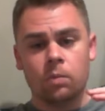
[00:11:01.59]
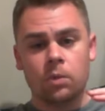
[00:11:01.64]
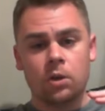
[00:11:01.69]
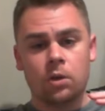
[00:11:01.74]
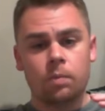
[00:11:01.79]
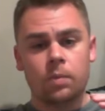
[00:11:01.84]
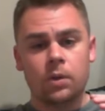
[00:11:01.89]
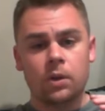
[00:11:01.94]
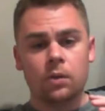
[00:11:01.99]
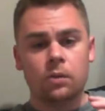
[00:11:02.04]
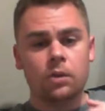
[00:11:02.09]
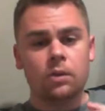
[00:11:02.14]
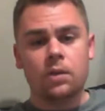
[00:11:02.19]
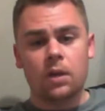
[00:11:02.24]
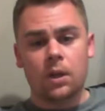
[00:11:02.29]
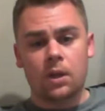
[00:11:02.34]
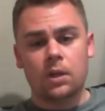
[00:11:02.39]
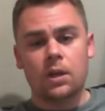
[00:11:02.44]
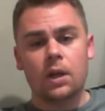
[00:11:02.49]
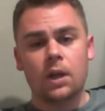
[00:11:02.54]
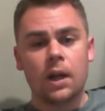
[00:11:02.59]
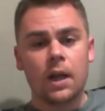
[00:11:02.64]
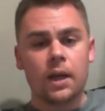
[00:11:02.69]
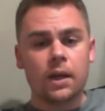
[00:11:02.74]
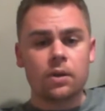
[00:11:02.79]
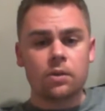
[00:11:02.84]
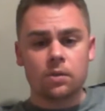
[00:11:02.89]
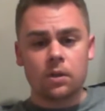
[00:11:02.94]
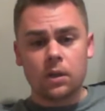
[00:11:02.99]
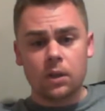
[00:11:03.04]
going to build a 10-year
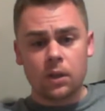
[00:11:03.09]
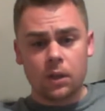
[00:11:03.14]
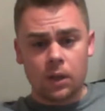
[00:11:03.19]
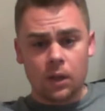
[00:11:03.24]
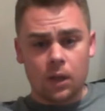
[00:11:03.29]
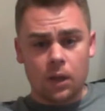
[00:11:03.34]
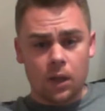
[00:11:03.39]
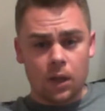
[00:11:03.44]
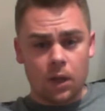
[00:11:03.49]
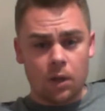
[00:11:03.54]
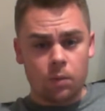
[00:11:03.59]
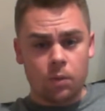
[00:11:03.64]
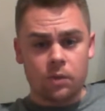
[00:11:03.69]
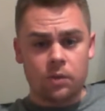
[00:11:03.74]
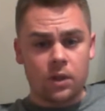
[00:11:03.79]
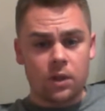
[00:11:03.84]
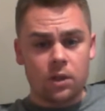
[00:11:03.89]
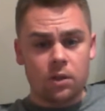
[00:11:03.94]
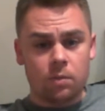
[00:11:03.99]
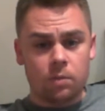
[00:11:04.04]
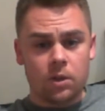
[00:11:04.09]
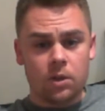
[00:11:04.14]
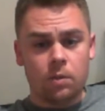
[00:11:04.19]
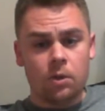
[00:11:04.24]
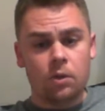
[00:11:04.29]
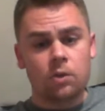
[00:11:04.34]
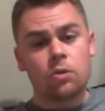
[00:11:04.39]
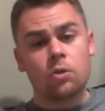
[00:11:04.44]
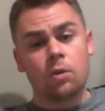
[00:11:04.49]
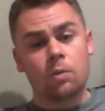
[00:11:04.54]
legacy, and was he going to be the
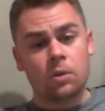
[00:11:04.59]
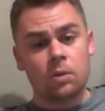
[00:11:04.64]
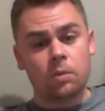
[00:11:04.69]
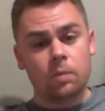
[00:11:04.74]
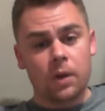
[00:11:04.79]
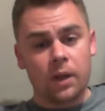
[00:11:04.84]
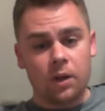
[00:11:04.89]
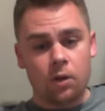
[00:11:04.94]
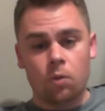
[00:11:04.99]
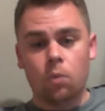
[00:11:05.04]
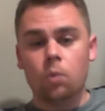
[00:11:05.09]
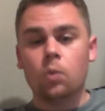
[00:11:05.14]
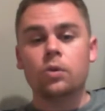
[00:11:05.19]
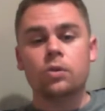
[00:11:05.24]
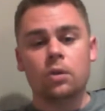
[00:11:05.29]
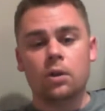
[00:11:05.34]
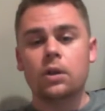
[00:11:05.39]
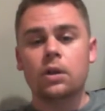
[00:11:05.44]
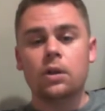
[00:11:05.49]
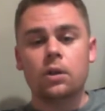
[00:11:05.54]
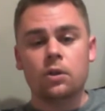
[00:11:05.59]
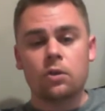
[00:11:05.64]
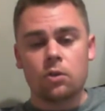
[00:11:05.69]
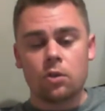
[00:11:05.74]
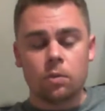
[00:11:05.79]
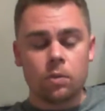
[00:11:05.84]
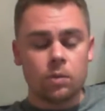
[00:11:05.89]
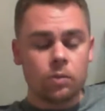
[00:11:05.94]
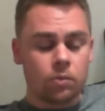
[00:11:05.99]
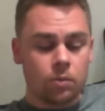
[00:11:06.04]
most dominant player, or was I going to
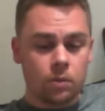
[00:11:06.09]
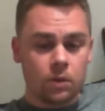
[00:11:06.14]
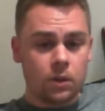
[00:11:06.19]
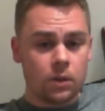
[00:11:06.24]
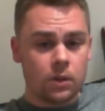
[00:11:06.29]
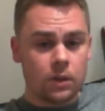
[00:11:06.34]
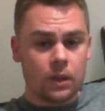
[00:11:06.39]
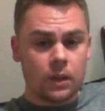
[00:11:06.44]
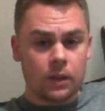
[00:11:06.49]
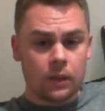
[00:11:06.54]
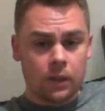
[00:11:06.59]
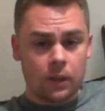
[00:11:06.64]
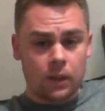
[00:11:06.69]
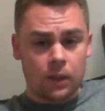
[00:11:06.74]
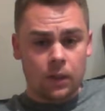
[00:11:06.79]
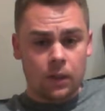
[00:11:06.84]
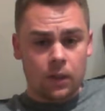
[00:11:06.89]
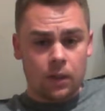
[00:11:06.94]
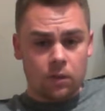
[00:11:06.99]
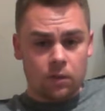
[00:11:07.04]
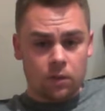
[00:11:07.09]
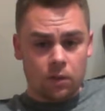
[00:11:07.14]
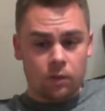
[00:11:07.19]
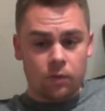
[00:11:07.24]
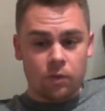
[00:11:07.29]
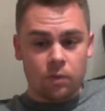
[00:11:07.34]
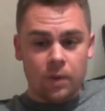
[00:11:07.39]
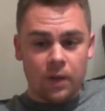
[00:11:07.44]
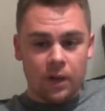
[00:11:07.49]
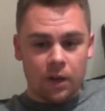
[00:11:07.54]
stop him from doing that? So
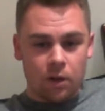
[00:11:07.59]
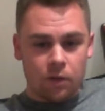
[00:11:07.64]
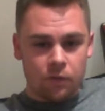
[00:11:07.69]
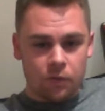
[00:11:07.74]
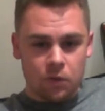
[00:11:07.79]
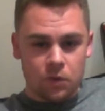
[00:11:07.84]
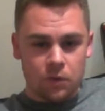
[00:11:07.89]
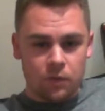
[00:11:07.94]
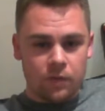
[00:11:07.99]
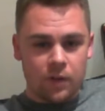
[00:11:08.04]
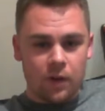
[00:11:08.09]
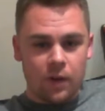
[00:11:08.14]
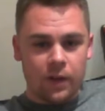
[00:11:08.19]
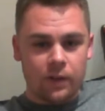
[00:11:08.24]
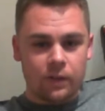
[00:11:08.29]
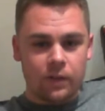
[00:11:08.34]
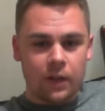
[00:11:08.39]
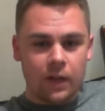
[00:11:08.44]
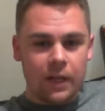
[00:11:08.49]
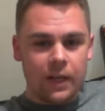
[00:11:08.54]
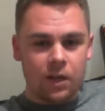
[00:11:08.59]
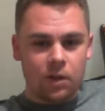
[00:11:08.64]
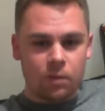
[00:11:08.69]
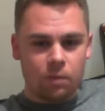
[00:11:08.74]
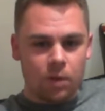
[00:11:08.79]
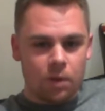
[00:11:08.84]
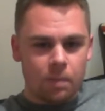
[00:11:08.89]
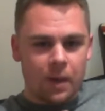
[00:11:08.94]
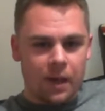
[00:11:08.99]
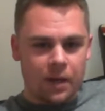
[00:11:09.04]
for me, I sort of felt I had the league on
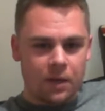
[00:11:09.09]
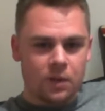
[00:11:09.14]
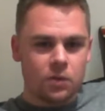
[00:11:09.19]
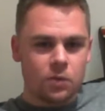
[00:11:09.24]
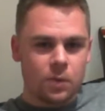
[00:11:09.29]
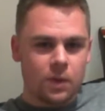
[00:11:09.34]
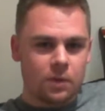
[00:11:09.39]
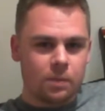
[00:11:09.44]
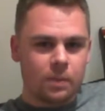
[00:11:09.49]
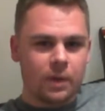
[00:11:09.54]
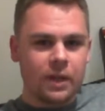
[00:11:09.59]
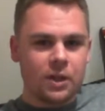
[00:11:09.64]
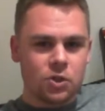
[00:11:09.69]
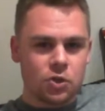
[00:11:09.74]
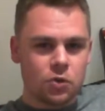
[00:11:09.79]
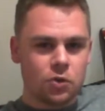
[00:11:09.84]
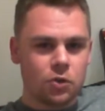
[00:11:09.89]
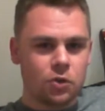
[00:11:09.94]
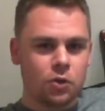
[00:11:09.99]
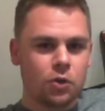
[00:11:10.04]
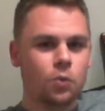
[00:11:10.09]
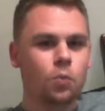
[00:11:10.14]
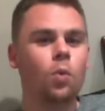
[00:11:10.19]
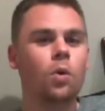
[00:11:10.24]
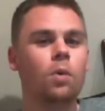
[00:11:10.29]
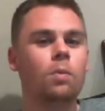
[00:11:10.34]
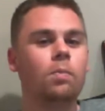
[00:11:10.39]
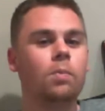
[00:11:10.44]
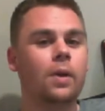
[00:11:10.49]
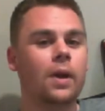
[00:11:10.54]
my back as well, making sure that not
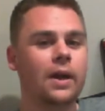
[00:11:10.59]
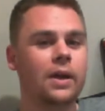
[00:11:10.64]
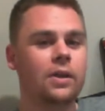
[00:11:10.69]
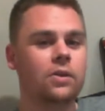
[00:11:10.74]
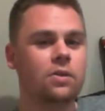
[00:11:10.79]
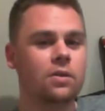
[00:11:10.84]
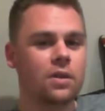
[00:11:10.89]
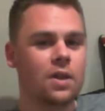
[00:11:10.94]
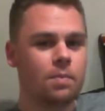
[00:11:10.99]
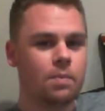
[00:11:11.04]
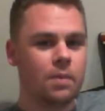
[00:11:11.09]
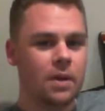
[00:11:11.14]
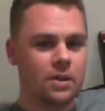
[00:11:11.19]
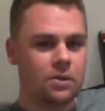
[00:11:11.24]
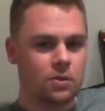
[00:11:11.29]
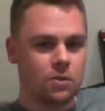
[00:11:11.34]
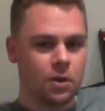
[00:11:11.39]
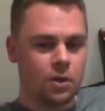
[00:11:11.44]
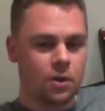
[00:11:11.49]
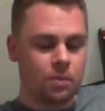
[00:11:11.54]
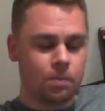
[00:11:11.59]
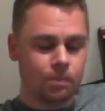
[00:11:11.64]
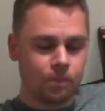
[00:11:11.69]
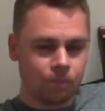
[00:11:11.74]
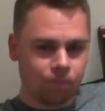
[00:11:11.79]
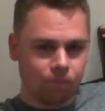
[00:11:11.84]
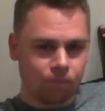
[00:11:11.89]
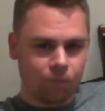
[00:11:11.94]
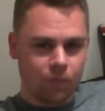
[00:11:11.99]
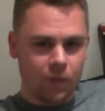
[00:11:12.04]
one player took that mantle home.
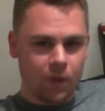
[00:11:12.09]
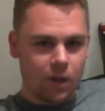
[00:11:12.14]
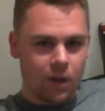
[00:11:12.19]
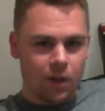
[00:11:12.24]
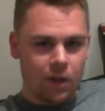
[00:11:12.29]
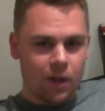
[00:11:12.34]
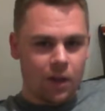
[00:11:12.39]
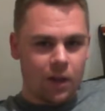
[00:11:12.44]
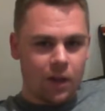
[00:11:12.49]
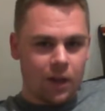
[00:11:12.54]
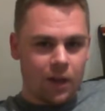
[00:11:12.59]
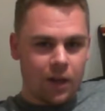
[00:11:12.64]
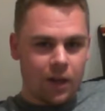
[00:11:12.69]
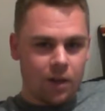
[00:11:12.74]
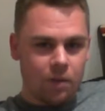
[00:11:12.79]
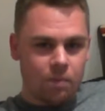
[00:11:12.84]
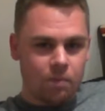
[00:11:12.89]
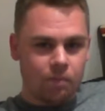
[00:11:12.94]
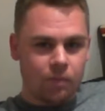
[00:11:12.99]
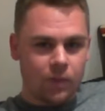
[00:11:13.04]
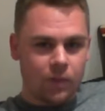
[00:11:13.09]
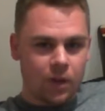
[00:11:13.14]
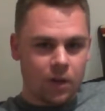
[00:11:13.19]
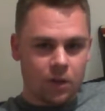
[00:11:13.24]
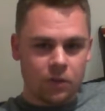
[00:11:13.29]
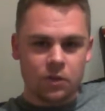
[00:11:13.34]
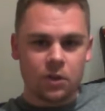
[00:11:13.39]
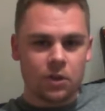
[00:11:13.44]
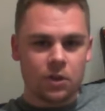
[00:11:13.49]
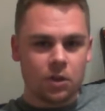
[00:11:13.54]
and I
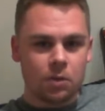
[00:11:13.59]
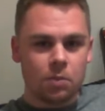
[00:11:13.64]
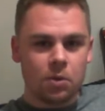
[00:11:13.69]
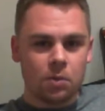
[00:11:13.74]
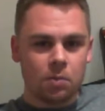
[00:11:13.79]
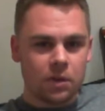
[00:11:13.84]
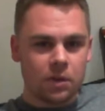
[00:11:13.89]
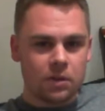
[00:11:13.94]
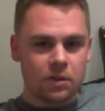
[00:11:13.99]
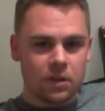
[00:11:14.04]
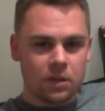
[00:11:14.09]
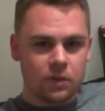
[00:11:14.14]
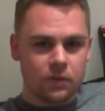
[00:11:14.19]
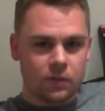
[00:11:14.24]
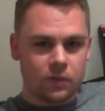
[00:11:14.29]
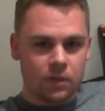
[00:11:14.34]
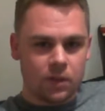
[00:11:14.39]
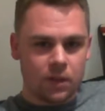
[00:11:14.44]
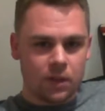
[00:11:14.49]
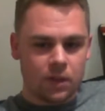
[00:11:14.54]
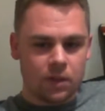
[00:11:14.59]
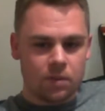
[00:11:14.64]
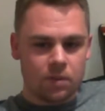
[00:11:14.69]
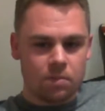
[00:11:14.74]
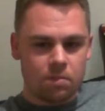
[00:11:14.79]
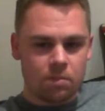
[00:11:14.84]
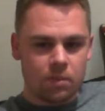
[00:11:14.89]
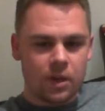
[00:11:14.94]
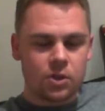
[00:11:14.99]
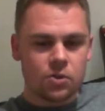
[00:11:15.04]
took it upon myself to
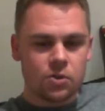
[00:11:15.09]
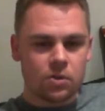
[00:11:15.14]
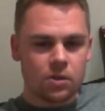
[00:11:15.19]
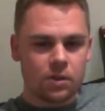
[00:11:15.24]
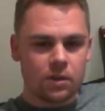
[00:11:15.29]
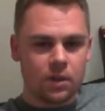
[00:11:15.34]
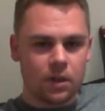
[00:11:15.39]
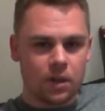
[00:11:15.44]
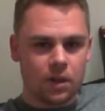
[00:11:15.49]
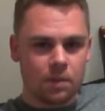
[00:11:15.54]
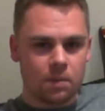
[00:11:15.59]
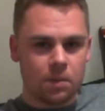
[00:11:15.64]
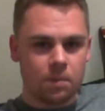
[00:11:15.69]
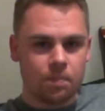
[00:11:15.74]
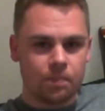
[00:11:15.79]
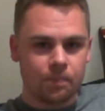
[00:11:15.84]
make sure that didn't happen.